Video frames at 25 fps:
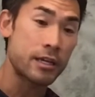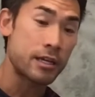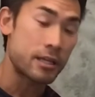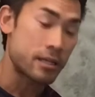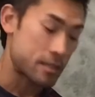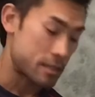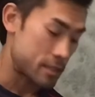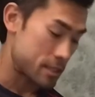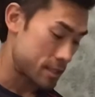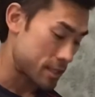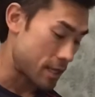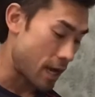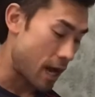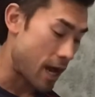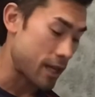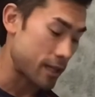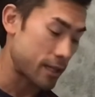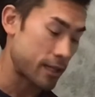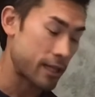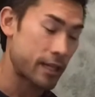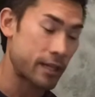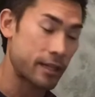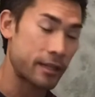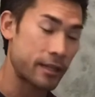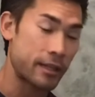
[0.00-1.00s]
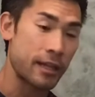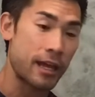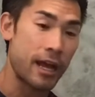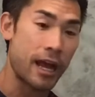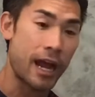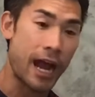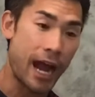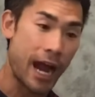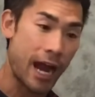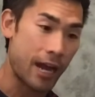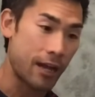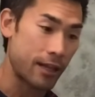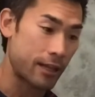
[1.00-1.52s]
Scotland,
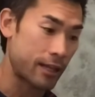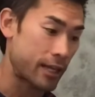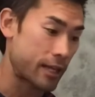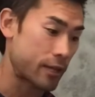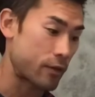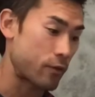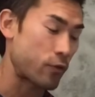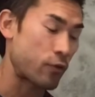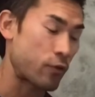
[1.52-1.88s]
Ireland,